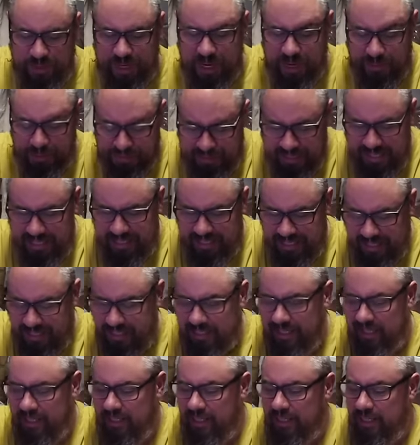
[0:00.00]

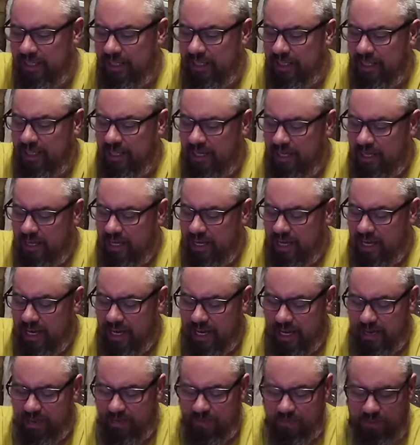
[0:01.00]

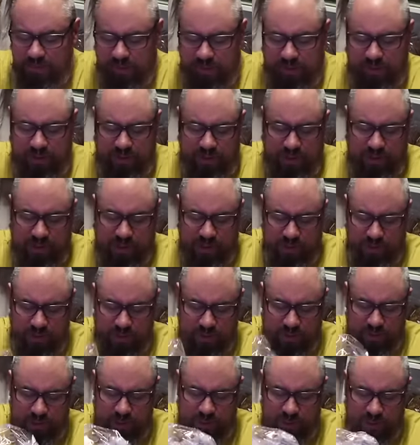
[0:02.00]
updated with the
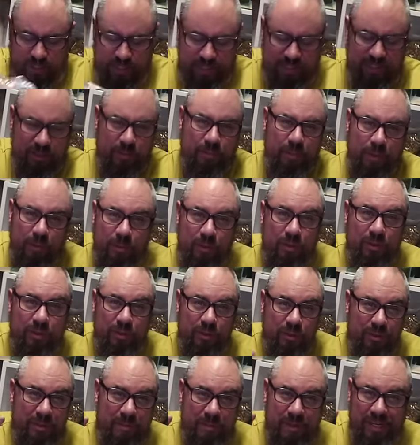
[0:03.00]
new stock list. But we're going
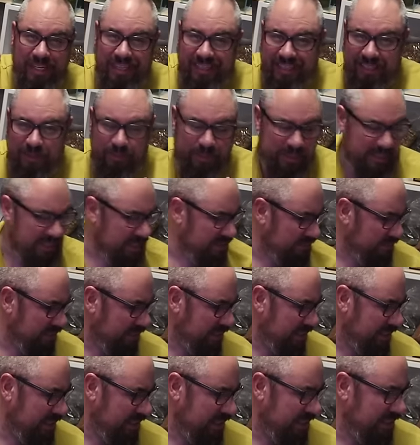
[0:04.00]
to do something a little bit
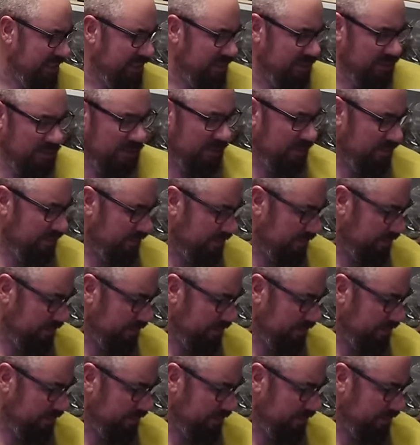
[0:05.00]
different. So